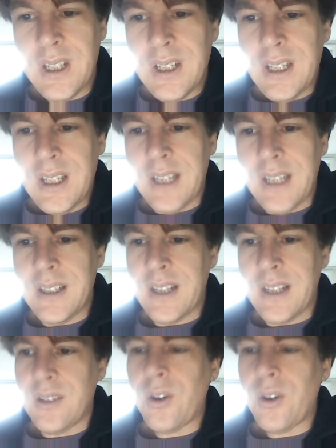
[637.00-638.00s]

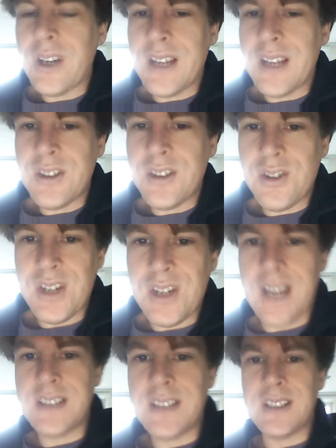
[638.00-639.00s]
And organizing
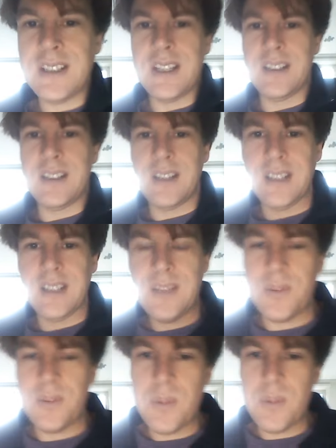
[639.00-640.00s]
society in
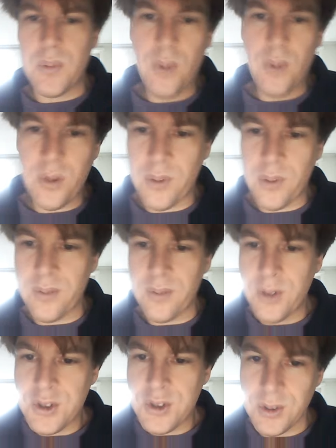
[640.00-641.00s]
giving people more and more
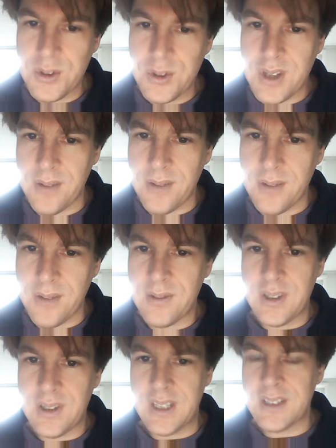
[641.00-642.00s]
virtual stuff
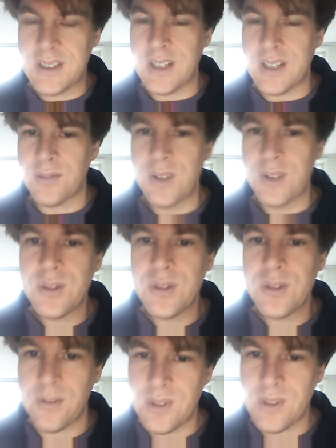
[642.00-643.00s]
instead of real
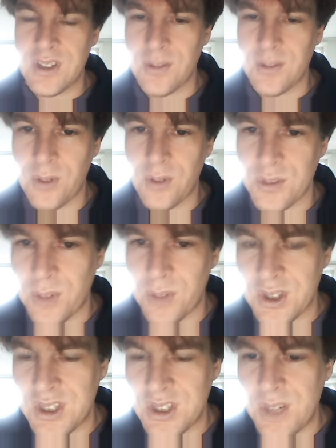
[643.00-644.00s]
stuff, which is of course
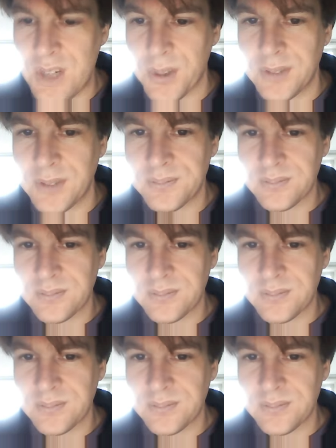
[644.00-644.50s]
much cheaper.